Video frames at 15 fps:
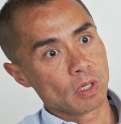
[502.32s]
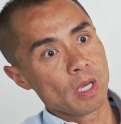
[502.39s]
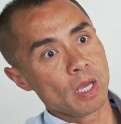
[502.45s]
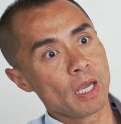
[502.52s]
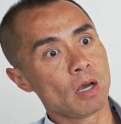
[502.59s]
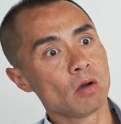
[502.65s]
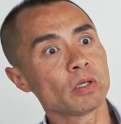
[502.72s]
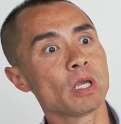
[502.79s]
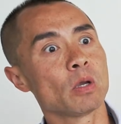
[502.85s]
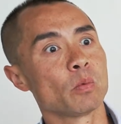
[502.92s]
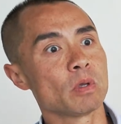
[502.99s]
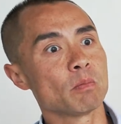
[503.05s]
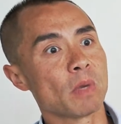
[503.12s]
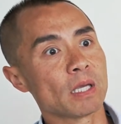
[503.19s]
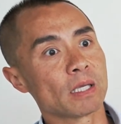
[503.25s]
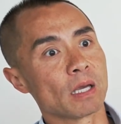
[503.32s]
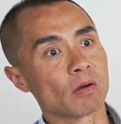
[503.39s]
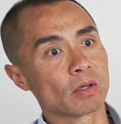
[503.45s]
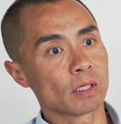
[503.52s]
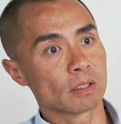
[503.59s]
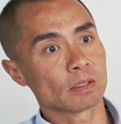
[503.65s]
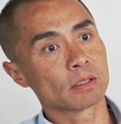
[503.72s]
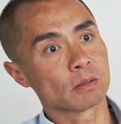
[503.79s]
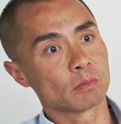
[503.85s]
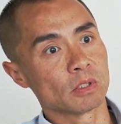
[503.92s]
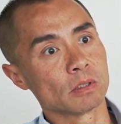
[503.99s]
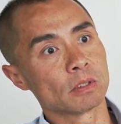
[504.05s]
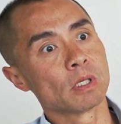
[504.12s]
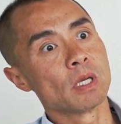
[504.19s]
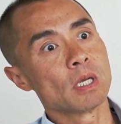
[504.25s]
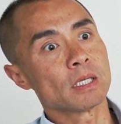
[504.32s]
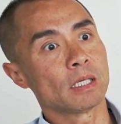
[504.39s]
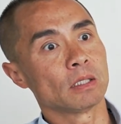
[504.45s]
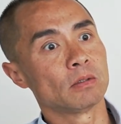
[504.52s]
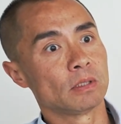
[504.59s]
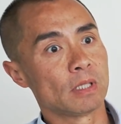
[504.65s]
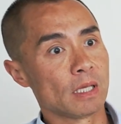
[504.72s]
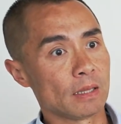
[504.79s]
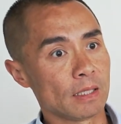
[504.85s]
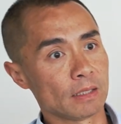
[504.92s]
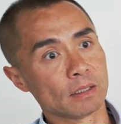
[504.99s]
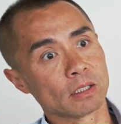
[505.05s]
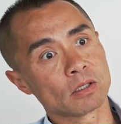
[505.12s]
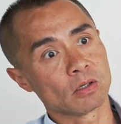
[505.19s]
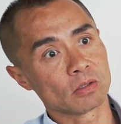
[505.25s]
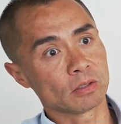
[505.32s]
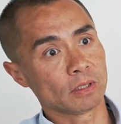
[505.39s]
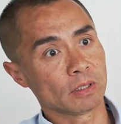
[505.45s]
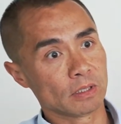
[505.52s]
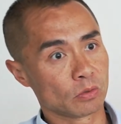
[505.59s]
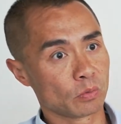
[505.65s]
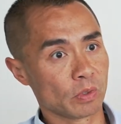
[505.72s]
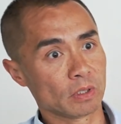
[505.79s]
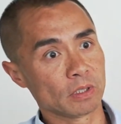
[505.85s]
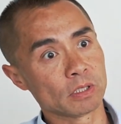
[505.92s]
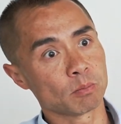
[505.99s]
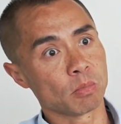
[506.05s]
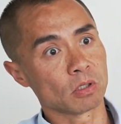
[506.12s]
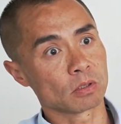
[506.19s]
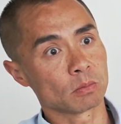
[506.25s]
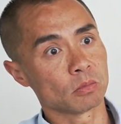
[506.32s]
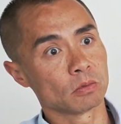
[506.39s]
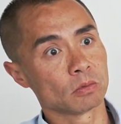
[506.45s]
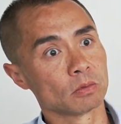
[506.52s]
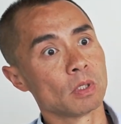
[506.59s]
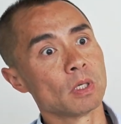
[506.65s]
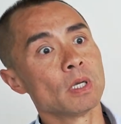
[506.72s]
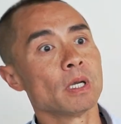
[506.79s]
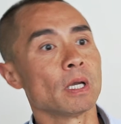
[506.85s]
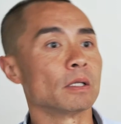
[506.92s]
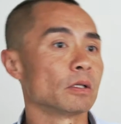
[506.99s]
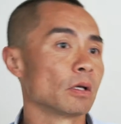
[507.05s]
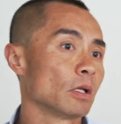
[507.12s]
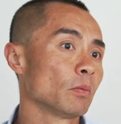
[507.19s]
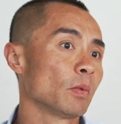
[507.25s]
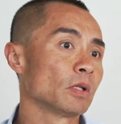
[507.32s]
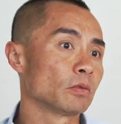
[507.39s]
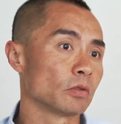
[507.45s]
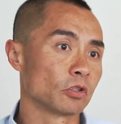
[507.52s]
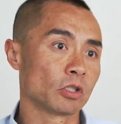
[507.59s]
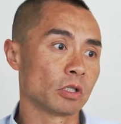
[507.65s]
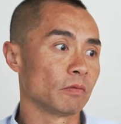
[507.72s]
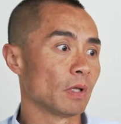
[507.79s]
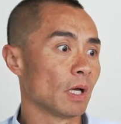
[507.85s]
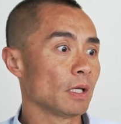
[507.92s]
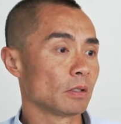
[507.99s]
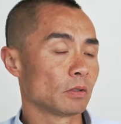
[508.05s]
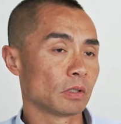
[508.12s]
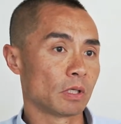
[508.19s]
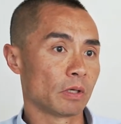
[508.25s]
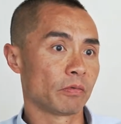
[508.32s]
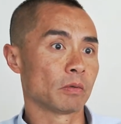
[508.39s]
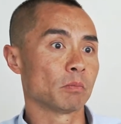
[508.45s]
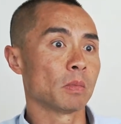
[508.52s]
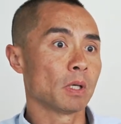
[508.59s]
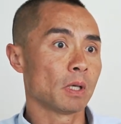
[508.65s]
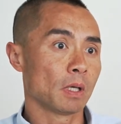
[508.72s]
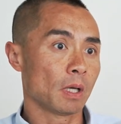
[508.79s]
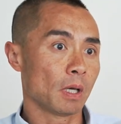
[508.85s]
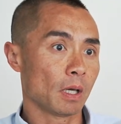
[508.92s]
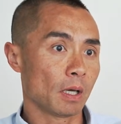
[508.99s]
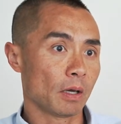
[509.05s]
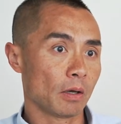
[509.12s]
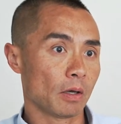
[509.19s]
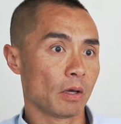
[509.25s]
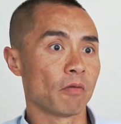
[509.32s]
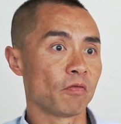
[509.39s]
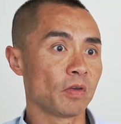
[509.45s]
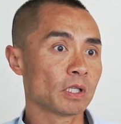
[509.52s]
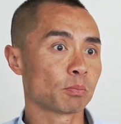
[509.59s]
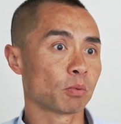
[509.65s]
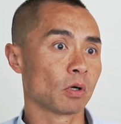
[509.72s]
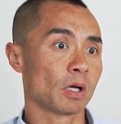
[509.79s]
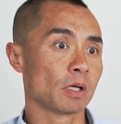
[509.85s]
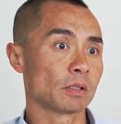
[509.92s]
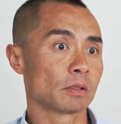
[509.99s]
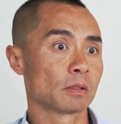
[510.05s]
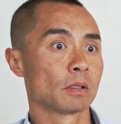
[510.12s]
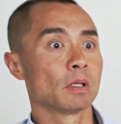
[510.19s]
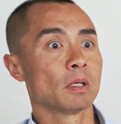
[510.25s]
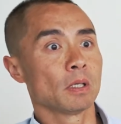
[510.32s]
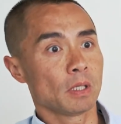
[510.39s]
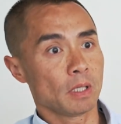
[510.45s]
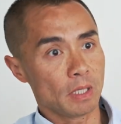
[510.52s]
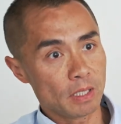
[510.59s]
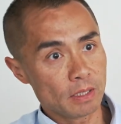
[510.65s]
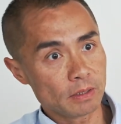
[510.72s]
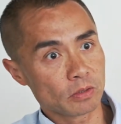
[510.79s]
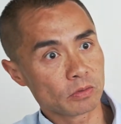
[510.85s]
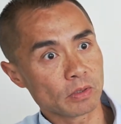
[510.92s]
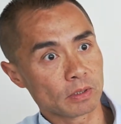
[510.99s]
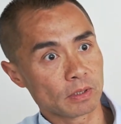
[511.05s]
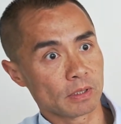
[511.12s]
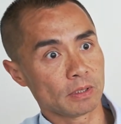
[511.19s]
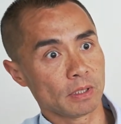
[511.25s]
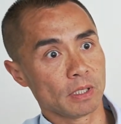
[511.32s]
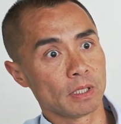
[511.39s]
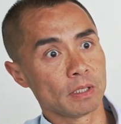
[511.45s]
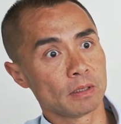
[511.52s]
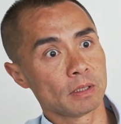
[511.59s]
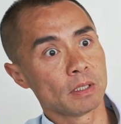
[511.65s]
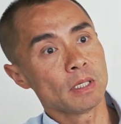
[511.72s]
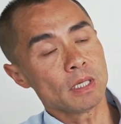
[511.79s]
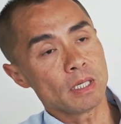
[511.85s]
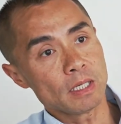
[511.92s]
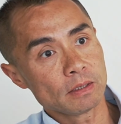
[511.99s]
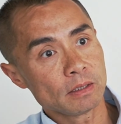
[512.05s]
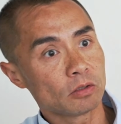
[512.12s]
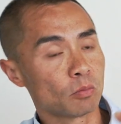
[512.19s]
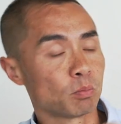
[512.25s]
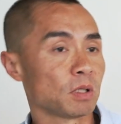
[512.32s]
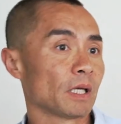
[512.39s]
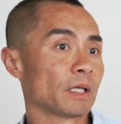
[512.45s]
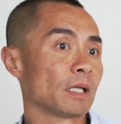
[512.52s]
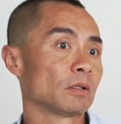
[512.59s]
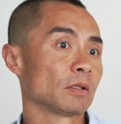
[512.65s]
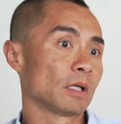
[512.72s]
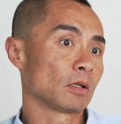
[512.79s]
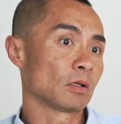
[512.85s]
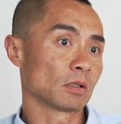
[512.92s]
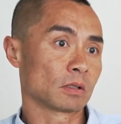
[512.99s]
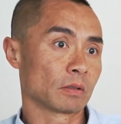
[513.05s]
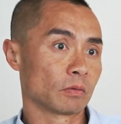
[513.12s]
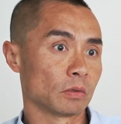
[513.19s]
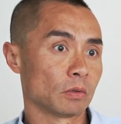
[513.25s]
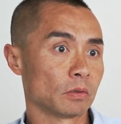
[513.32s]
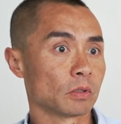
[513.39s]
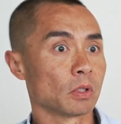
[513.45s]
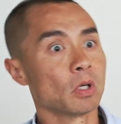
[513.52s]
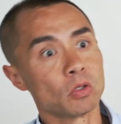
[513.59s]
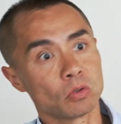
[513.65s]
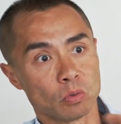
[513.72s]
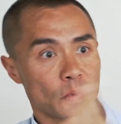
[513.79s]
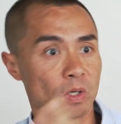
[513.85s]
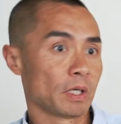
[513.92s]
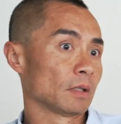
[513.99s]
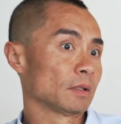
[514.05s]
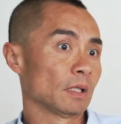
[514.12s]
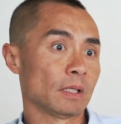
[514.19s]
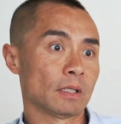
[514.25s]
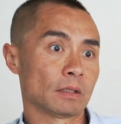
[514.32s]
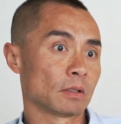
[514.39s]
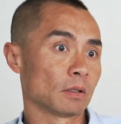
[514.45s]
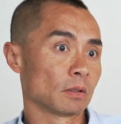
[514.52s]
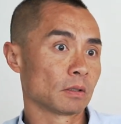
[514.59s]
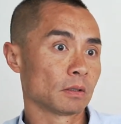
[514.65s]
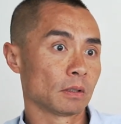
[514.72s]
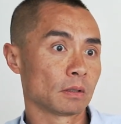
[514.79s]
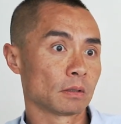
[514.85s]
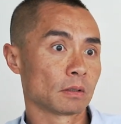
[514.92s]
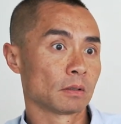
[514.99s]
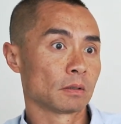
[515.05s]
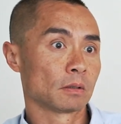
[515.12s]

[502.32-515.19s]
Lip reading: How can we make our customers get to their landed costing as quickly as possible? And the only way to achieve that is to give them a fixed price, easy to understand, easy to plug into their cost of goods to work out their landed costings.